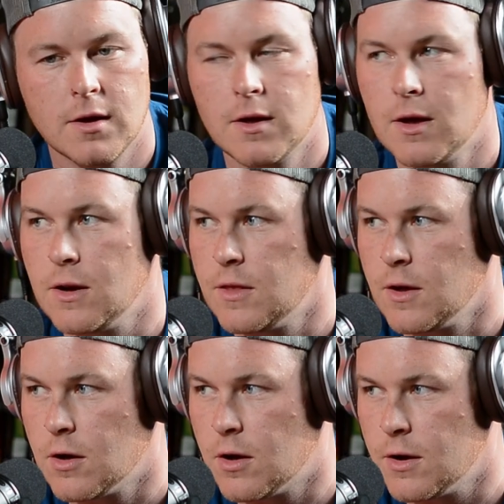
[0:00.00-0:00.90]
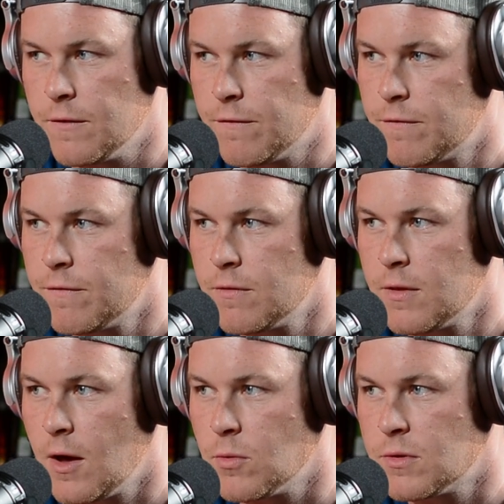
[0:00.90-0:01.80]
anything on if
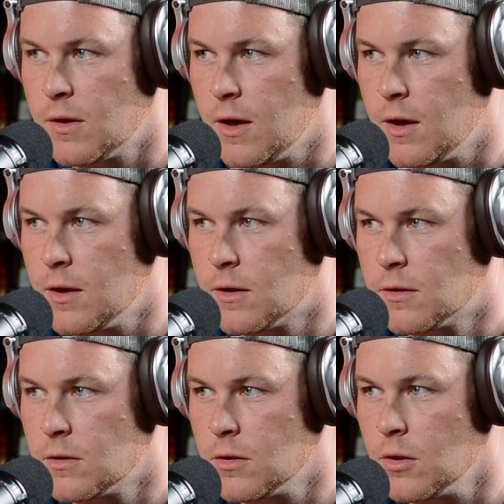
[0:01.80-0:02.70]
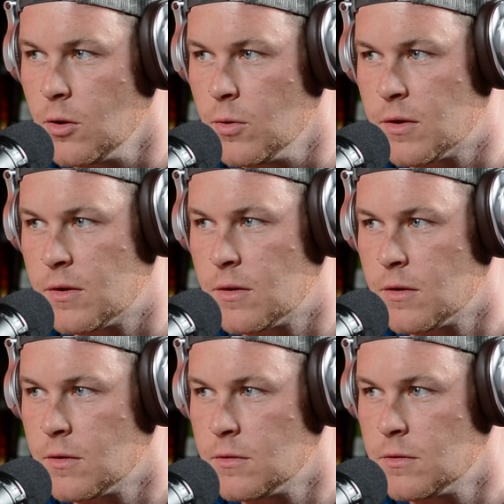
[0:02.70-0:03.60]
that was a Lewis
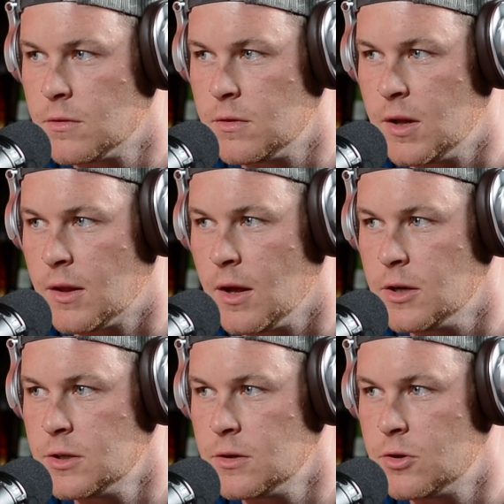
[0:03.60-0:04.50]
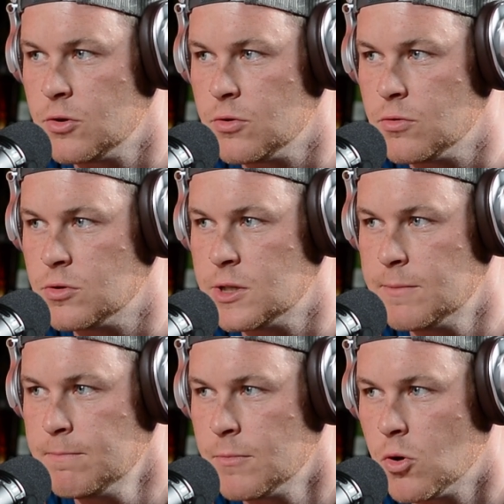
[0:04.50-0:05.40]
dictation to
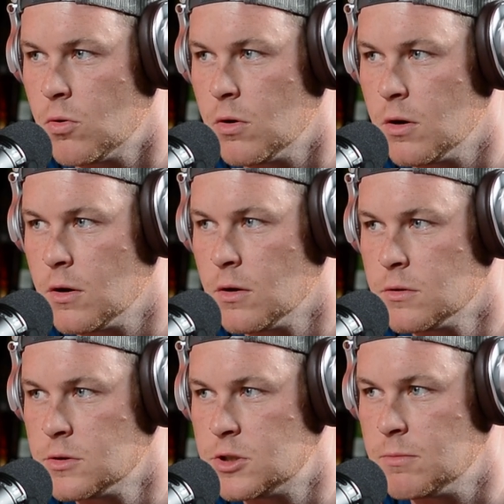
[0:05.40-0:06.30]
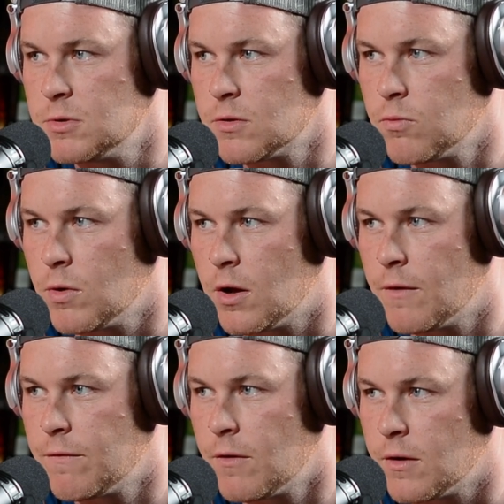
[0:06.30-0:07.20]
Jim or Jim just went
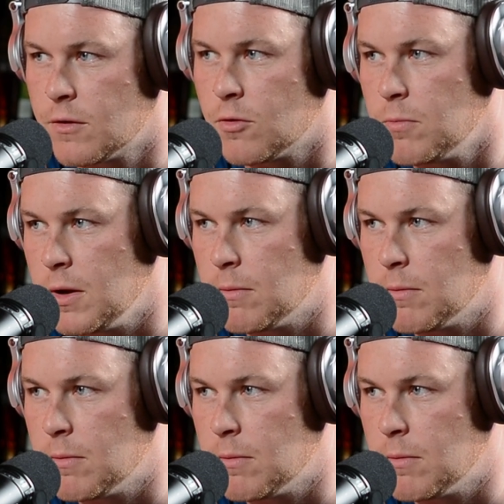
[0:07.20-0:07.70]
off on his own beaten